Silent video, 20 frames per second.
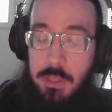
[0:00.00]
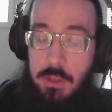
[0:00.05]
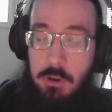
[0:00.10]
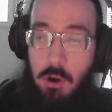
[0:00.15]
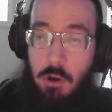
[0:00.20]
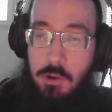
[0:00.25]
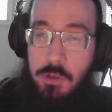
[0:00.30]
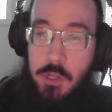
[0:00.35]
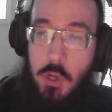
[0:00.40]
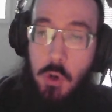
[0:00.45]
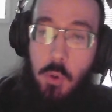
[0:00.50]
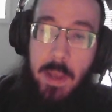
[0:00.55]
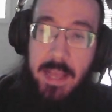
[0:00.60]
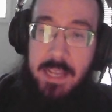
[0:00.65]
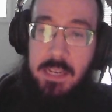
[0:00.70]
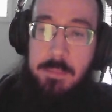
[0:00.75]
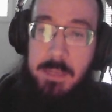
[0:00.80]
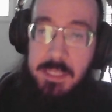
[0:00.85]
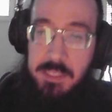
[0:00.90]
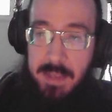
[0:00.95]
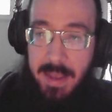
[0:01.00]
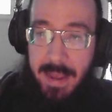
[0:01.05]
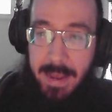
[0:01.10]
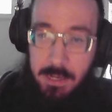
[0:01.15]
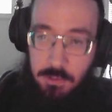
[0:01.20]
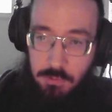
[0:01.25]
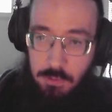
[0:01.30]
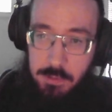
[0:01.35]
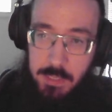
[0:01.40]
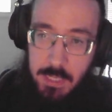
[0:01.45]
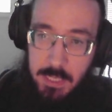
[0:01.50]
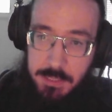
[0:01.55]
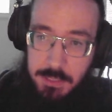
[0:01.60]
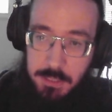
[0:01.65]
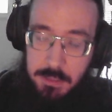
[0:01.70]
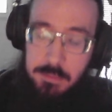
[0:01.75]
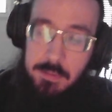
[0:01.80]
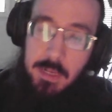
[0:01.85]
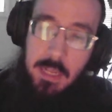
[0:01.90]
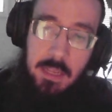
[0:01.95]
there are no enemies aggroed on
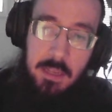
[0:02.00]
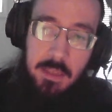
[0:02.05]
you.